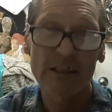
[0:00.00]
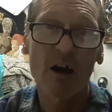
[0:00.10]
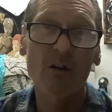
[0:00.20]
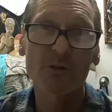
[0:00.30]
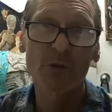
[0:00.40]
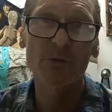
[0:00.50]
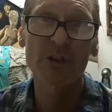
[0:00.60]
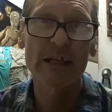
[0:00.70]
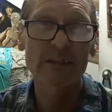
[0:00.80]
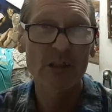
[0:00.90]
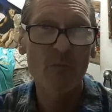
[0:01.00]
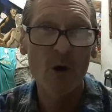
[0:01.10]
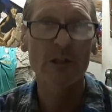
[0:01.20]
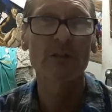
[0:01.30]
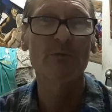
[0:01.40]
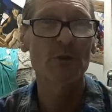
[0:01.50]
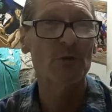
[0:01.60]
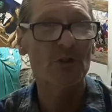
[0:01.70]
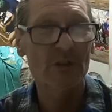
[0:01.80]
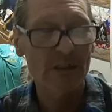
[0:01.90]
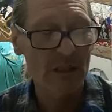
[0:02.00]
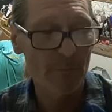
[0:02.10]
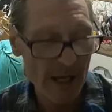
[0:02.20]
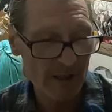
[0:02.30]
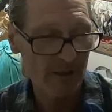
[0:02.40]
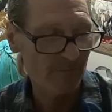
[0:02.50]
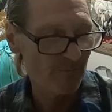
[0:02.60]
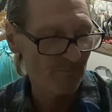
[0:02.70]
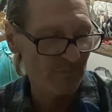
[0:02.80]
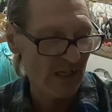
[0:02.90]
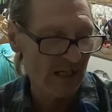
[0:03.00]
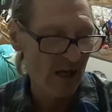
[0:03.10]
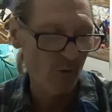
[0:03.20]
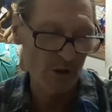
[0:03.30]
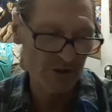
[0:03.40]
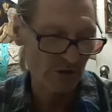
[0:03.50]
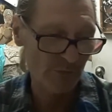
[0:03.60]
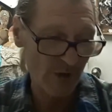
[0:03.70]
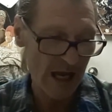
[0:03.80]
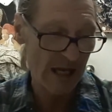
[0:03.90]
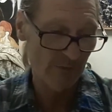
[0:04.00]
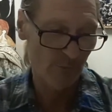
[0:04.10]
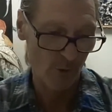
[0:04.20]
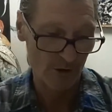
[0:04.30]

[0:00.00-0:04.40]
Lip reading: also said the more confusion, the better, which is fine for